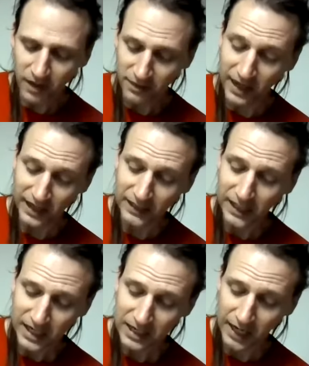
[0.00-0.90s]
Then
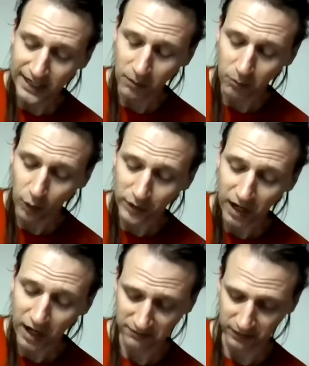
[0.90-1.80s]
he got out more
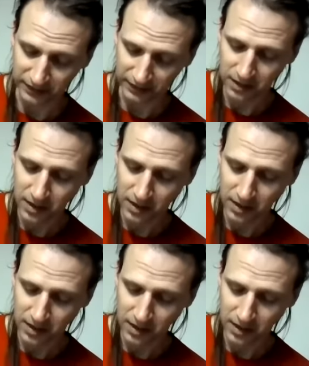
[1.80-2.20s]
carefully